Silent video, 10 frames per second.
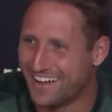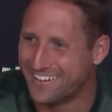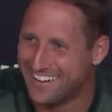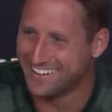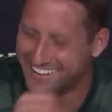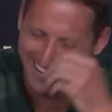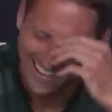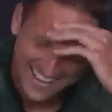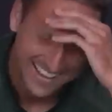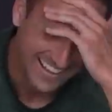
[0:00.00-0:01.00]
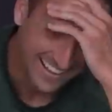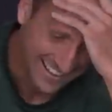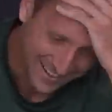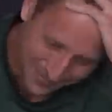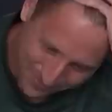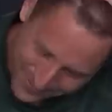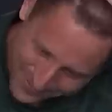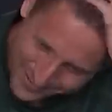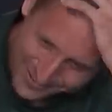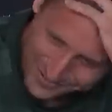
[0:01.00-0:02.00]
out here. Um,
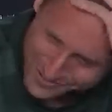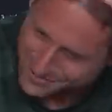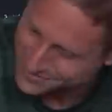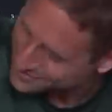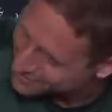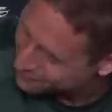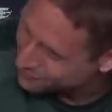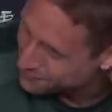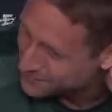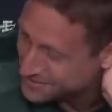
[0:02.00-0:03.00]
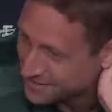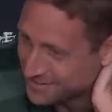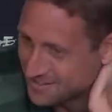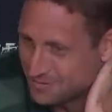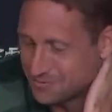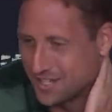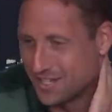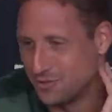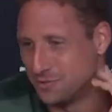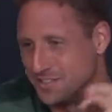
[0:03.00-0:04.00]
so I was just that that second set was
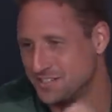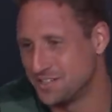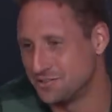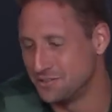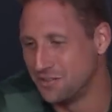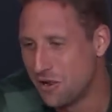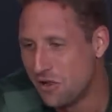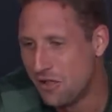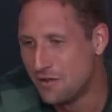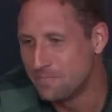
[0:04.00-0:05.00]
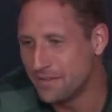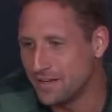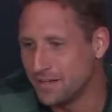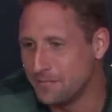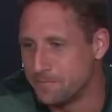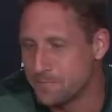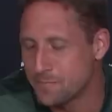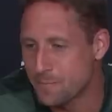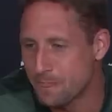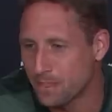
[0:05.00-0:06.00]
kind of quintessential, um,
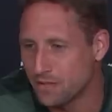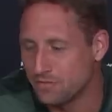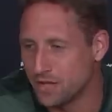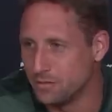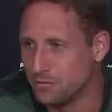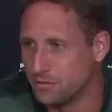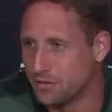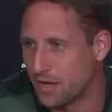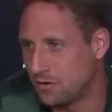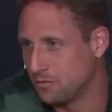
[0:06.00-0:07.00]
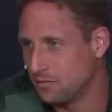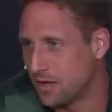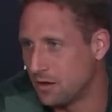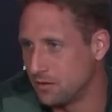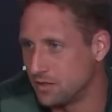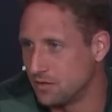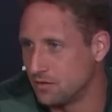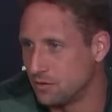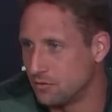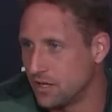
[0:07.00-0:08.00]
Fabio, with how how it
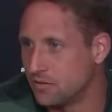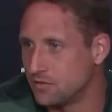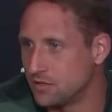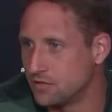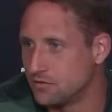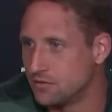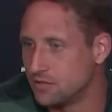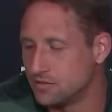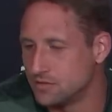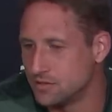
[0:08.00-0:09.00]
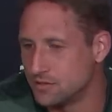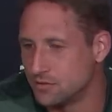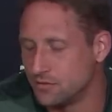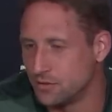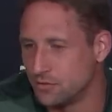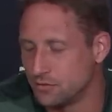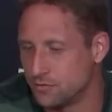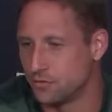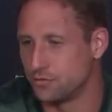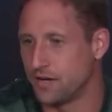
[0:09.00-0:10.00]
can go down, you know. And and so even though it was
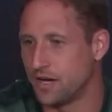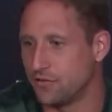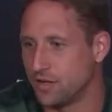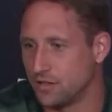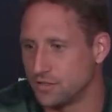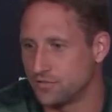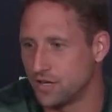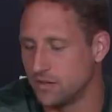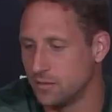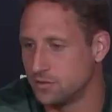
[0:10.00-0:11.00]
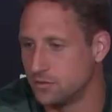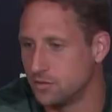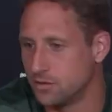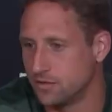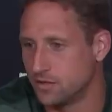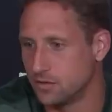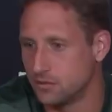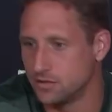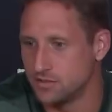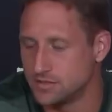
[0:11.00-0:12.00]
four five and I lost five games in a row, I thought,
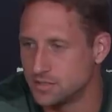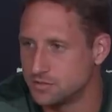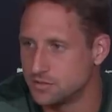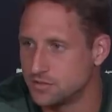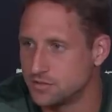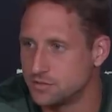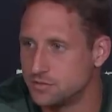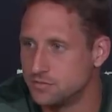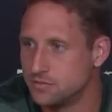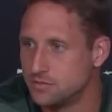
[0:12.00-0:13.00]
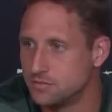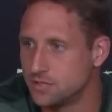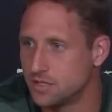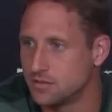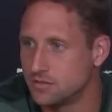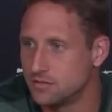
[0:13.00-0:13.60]
well, at least I'm still on serve, not